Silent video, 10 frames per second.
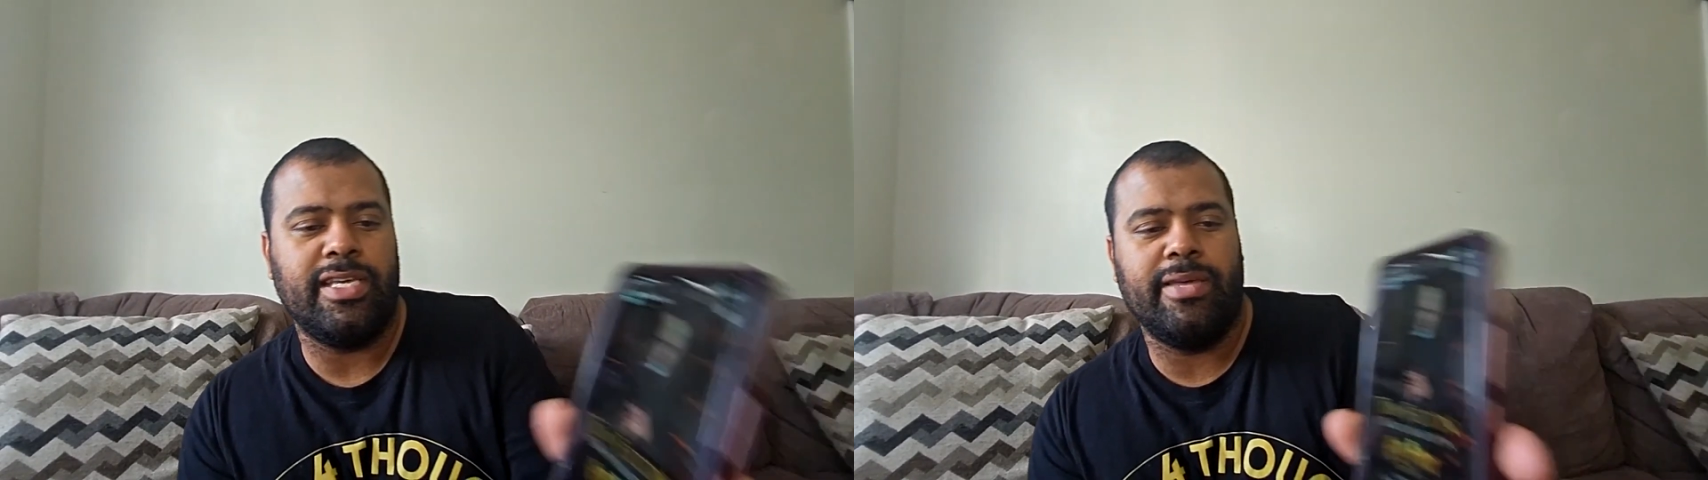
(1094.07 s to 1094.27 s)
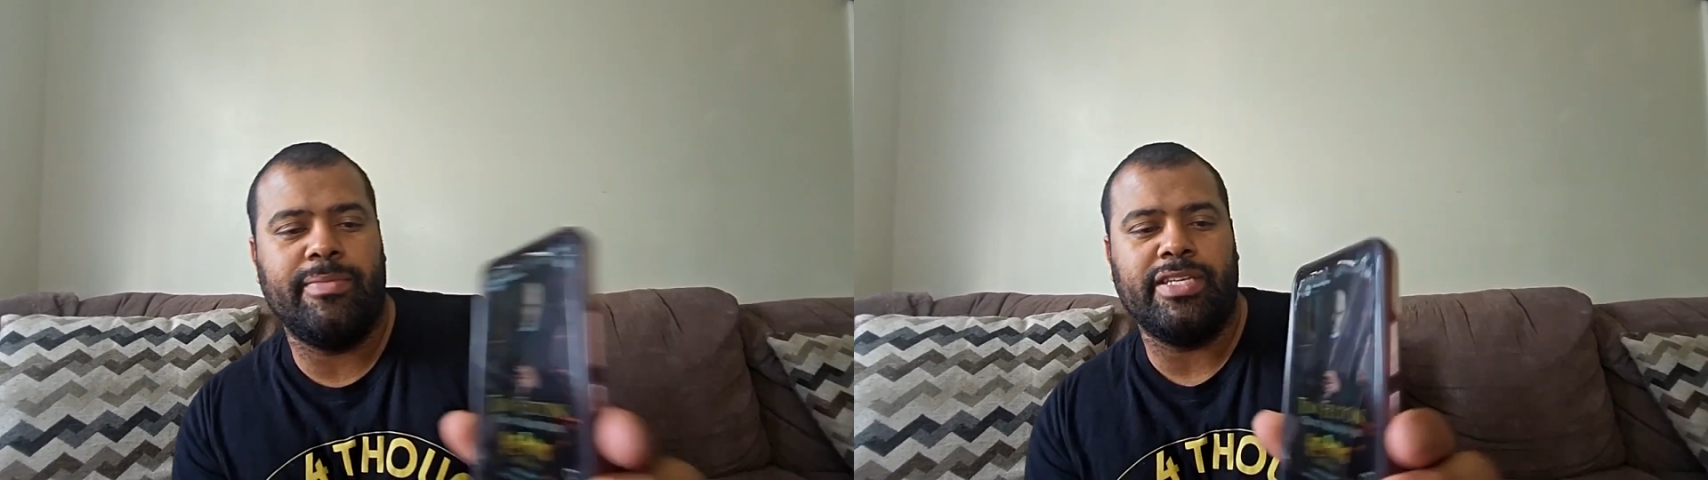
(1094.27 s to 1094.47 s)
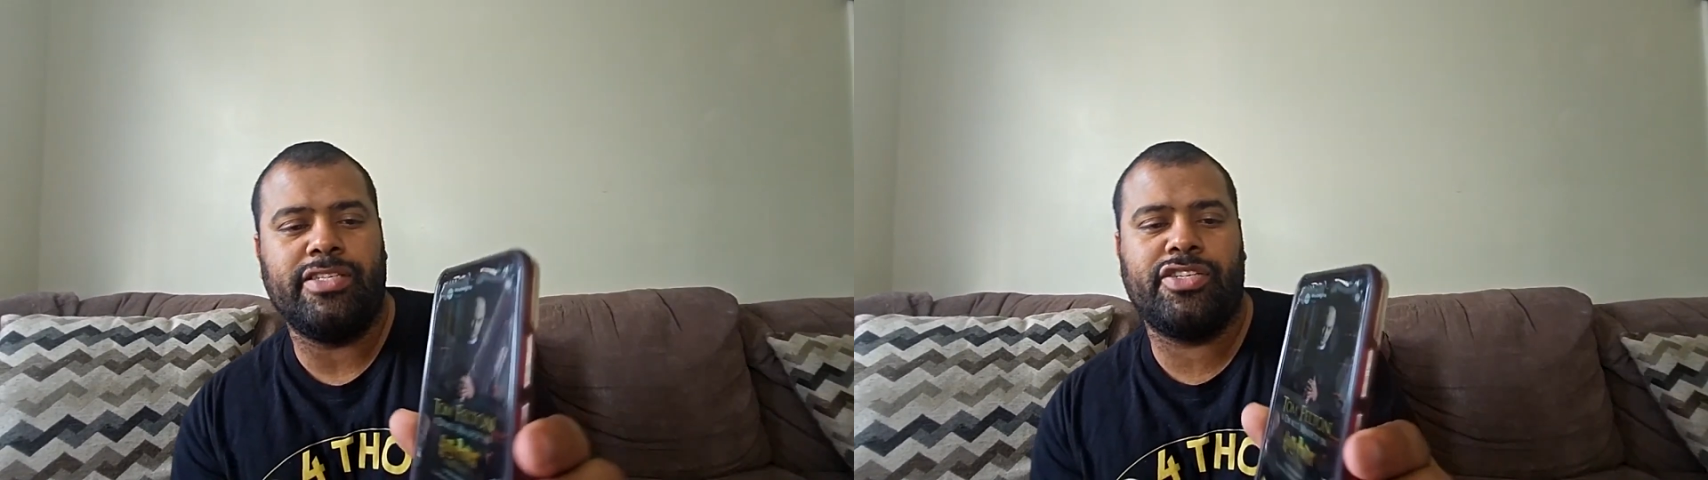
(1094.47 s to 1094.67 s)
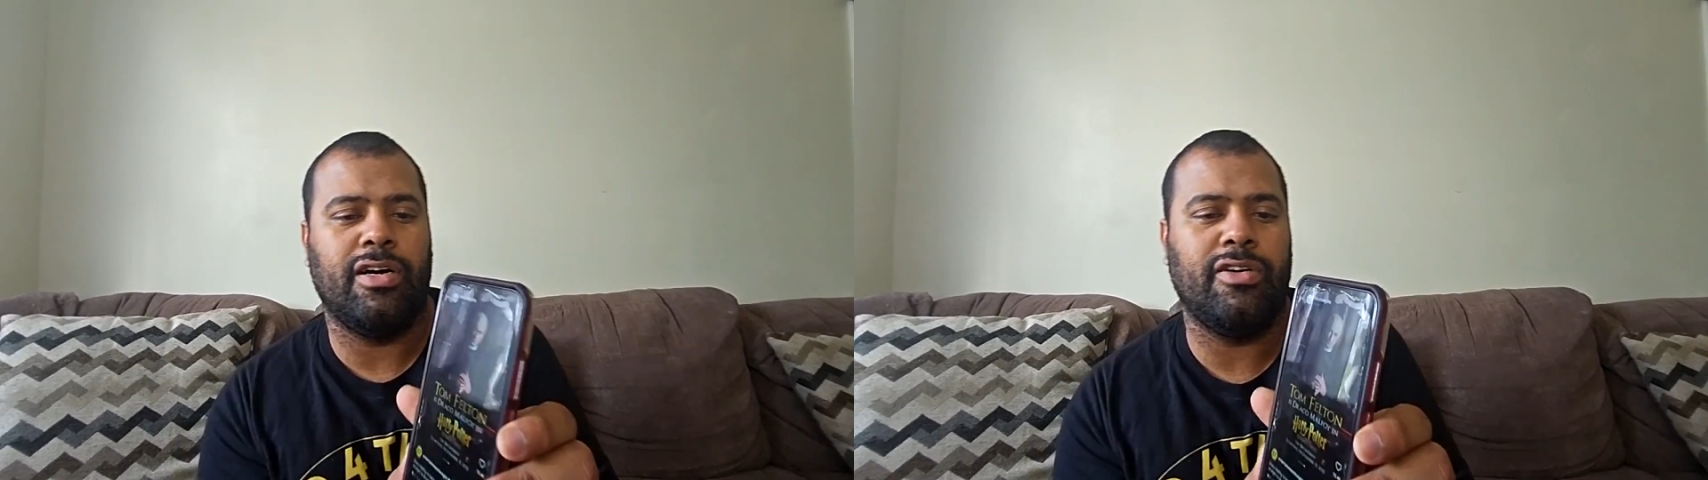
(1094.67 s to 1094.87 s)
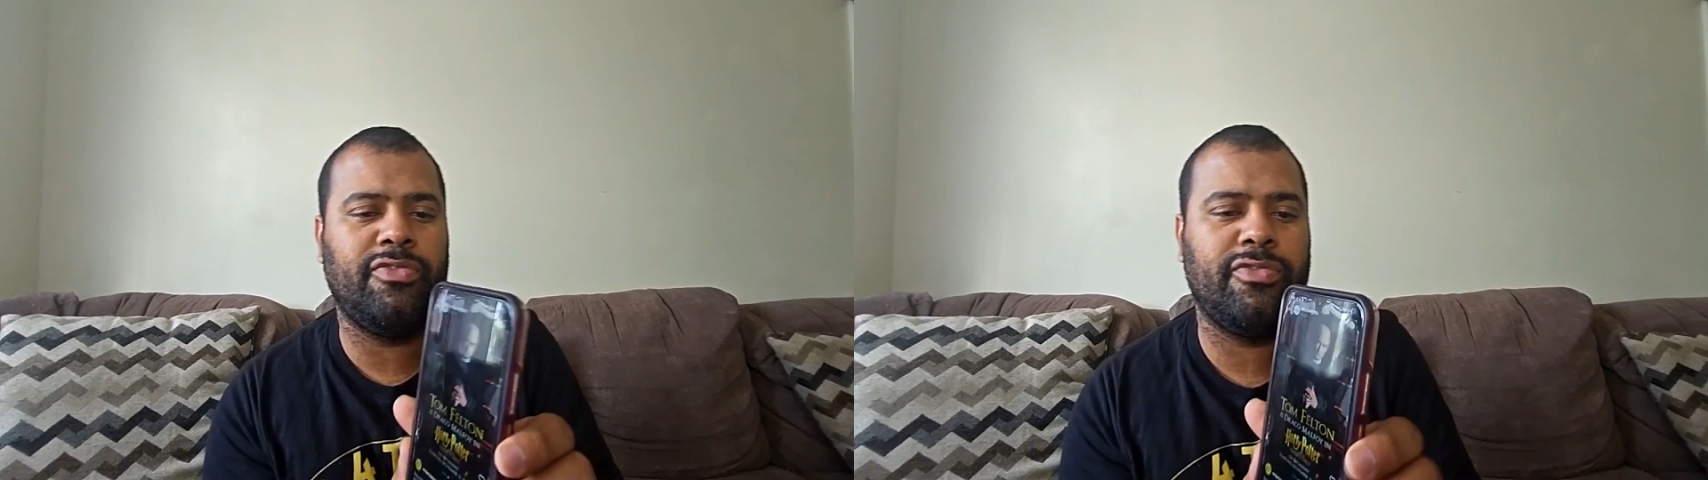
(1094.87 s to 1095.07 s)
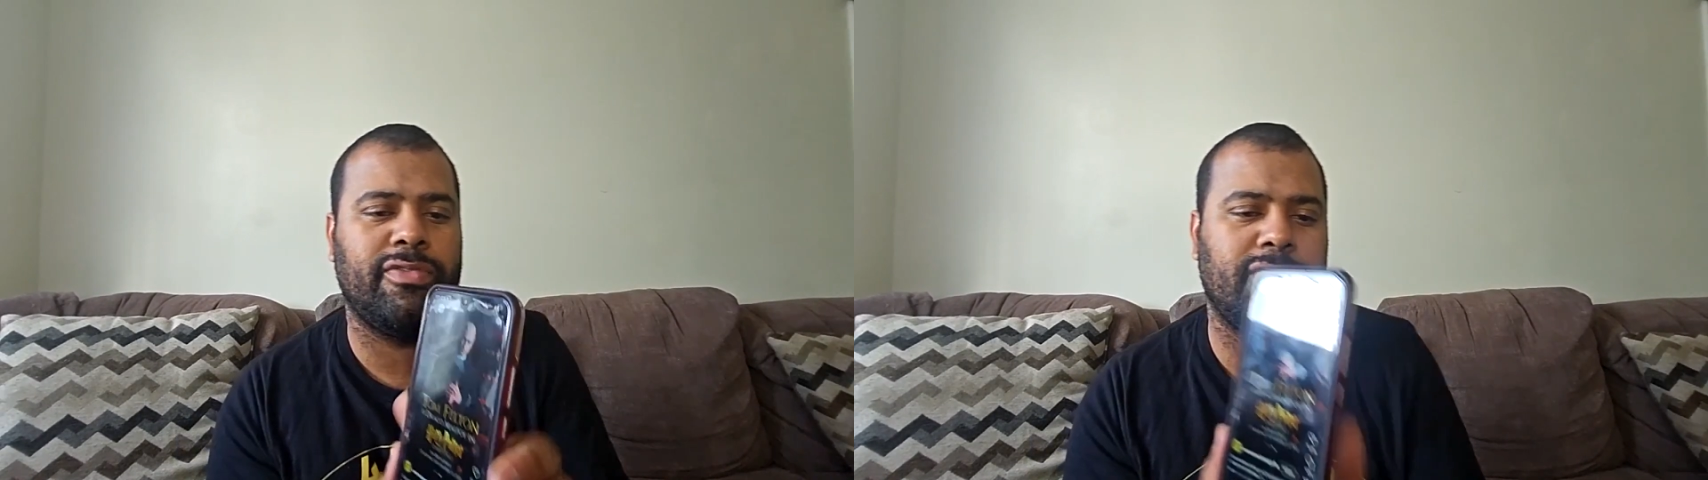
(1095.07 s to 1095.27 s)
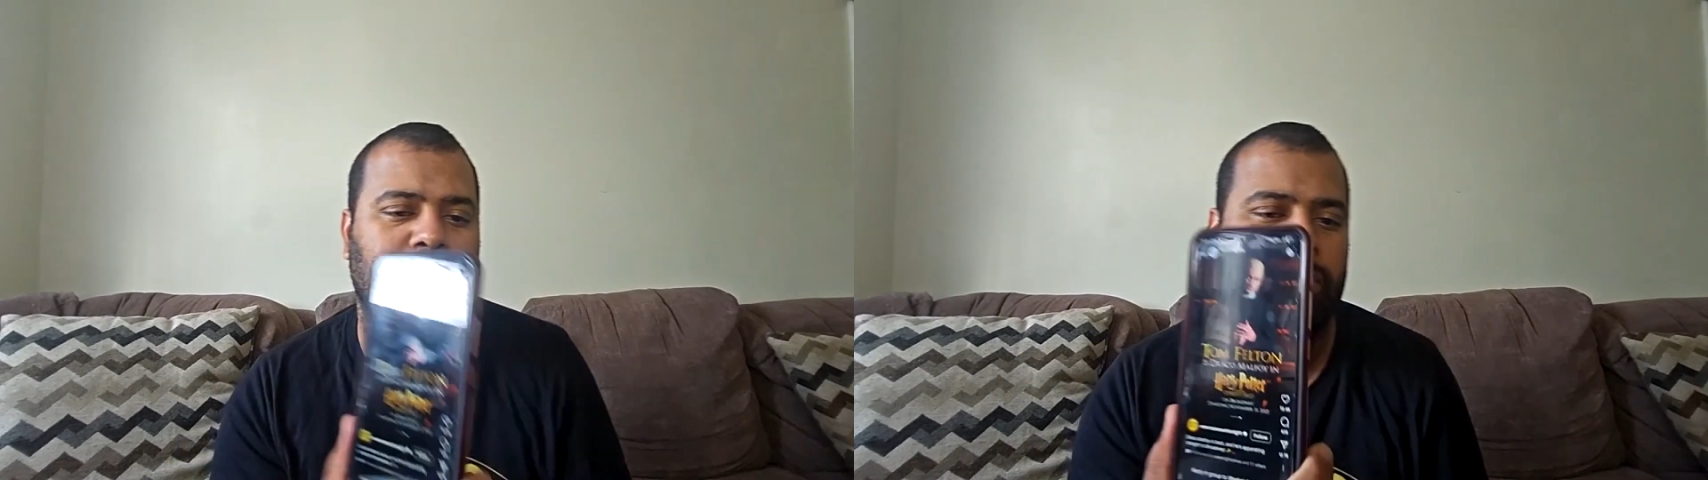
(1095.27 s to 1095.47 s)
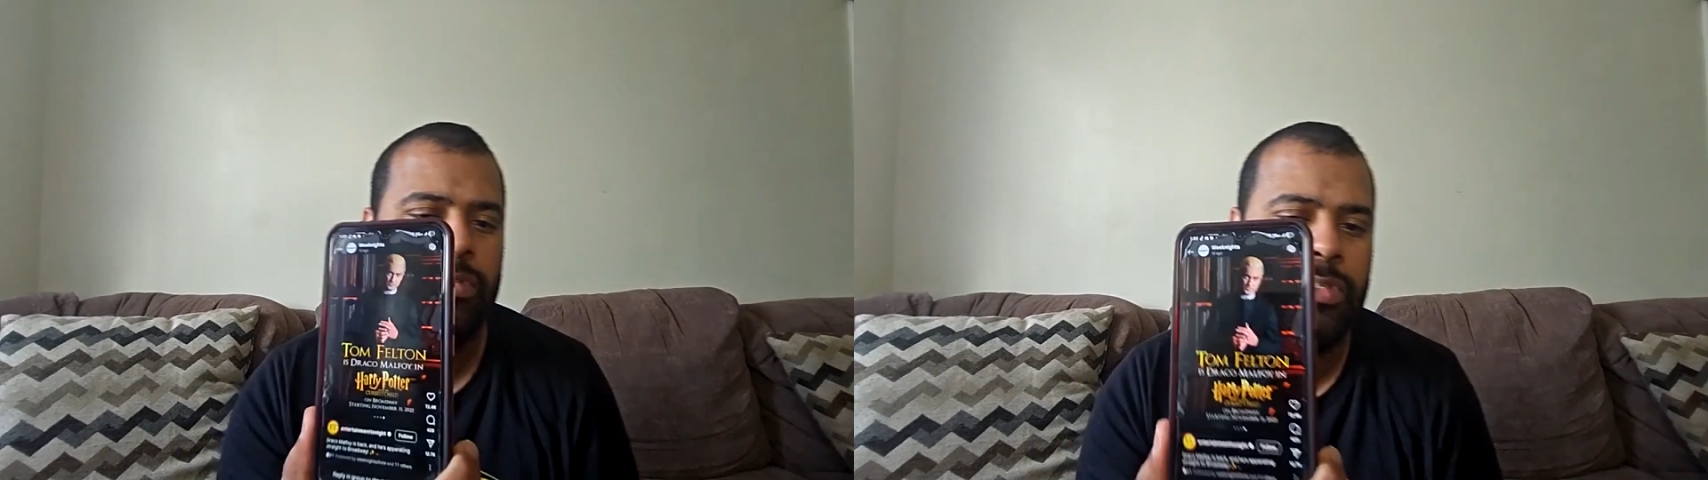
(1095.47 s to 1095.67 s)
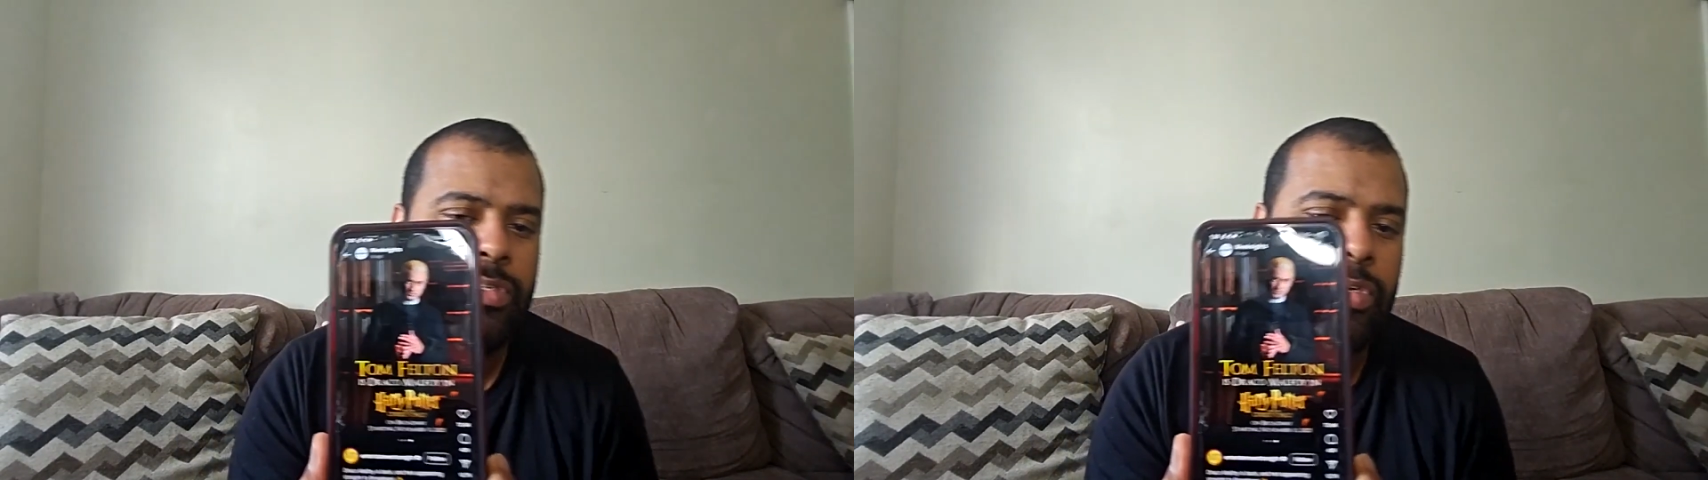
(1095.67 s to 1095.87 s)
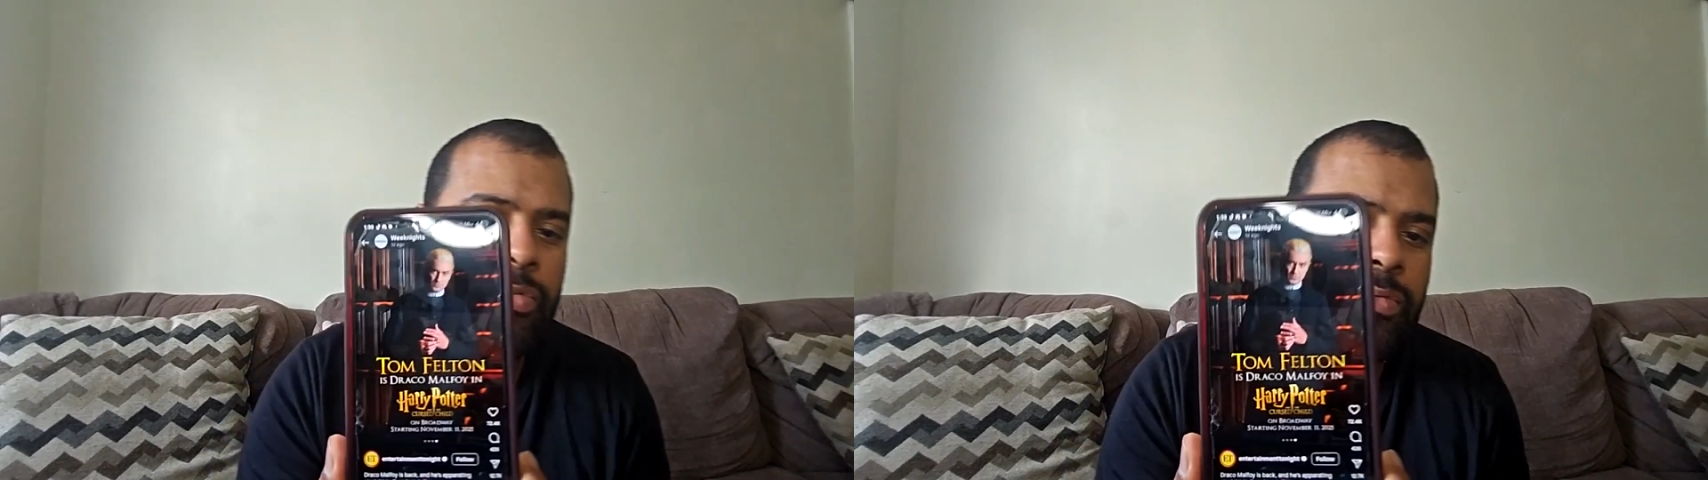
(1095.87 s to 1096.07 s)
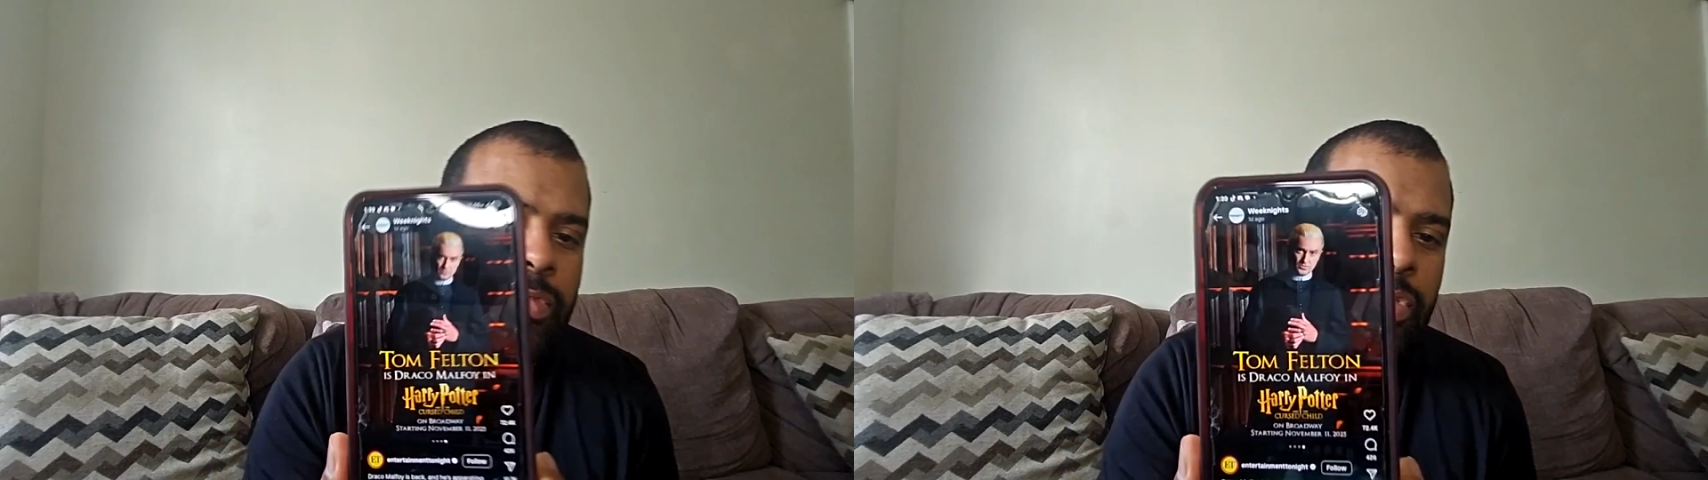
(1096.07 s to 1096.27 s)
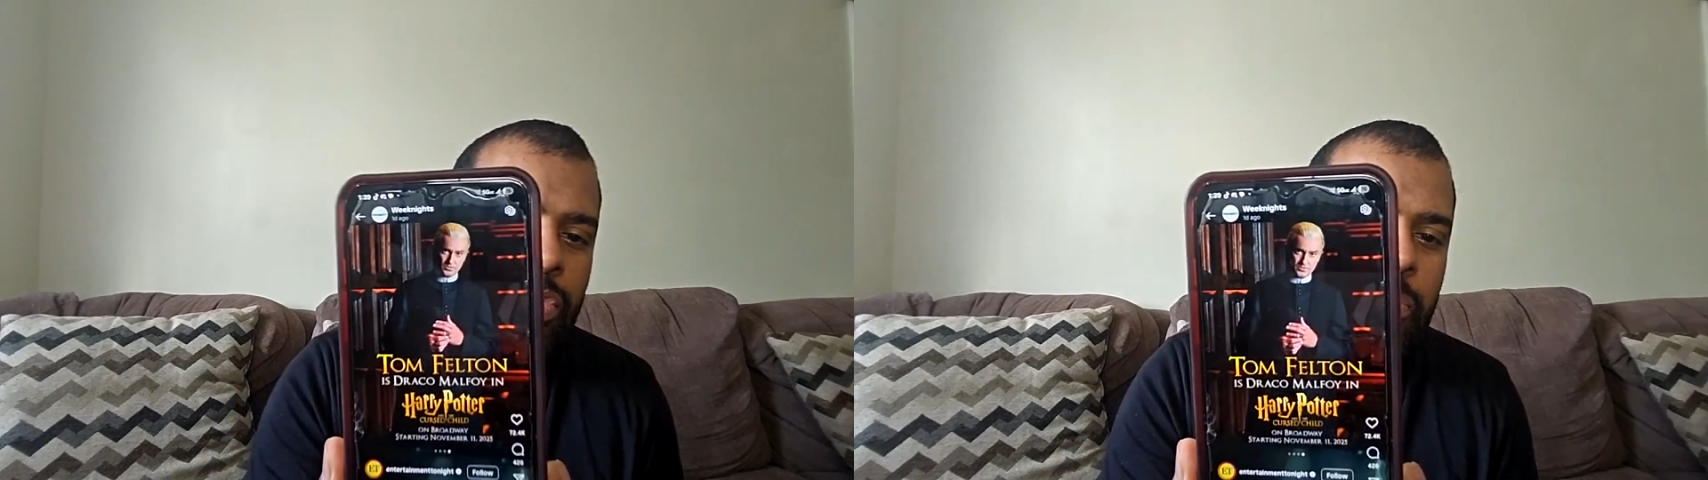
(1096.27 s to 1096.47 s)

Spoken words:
image of, the little